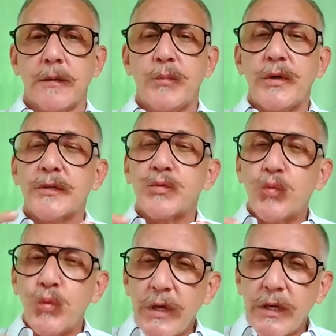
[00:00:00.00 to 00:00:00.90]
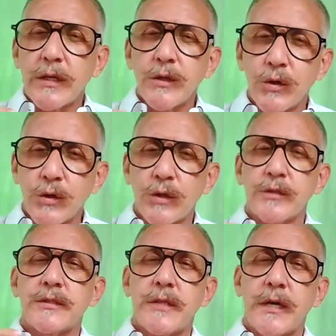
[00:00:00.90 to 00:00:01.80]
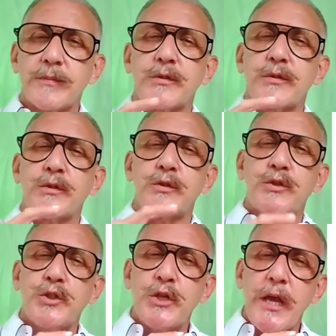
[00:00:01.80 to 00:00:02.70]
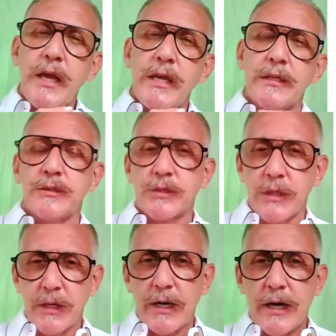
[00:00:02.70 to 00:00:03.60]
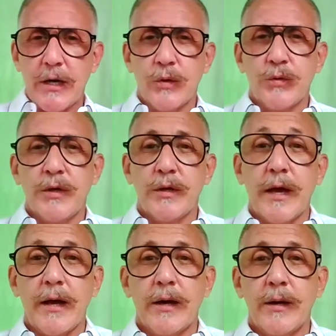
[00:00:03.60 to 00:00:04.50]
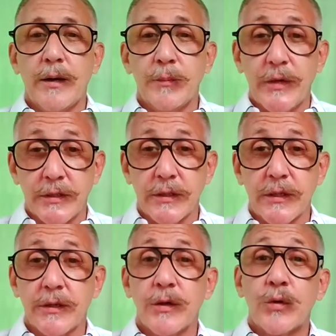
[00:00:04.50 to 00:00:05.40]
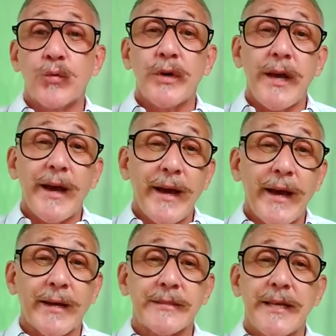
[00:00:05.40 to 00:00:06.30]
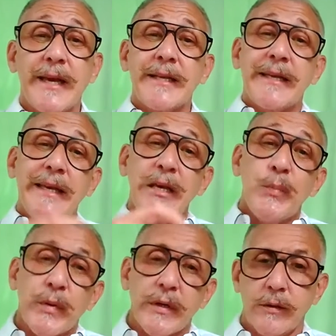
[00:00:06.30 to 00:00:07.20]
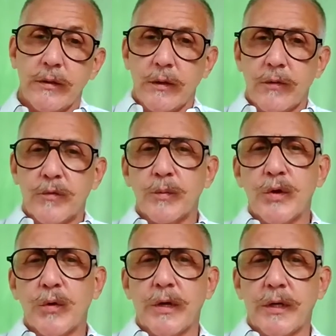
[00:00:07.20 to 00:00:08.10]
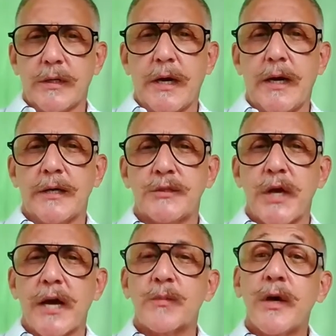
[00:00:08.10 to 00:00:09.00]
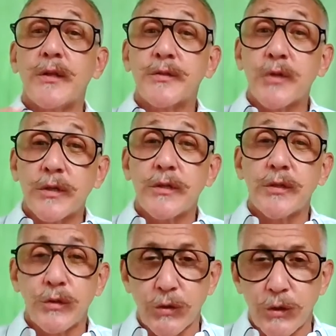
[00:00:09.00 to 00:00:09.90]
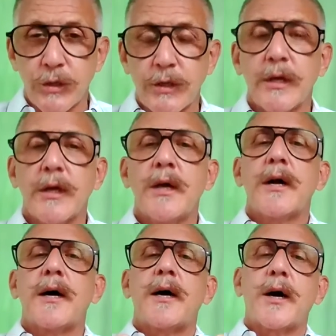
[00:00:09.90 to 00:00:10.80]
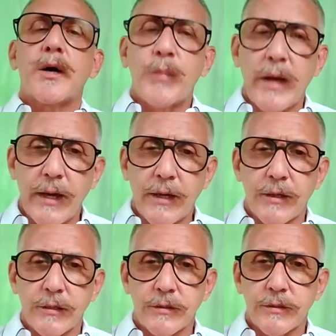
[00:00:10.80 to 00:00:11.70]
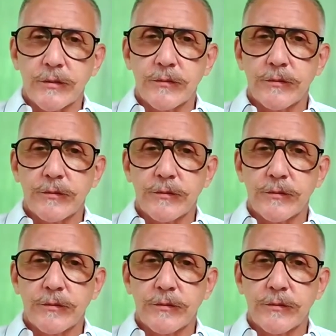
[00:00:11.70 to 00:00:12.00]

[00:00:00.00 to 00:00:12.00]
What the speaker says: because we can learn steps to change how the amygdala reacts and keep it from going into hijack by starting to learn our patterns.